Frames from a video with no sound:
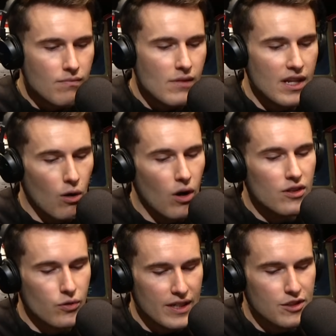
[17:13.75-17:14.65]
on
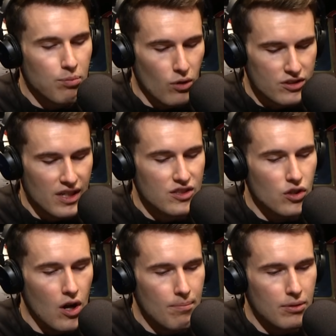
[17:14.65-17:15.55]
3 Sports I
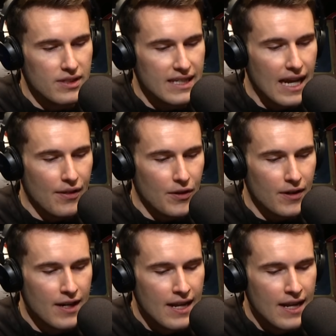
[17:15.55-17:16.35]
saw put together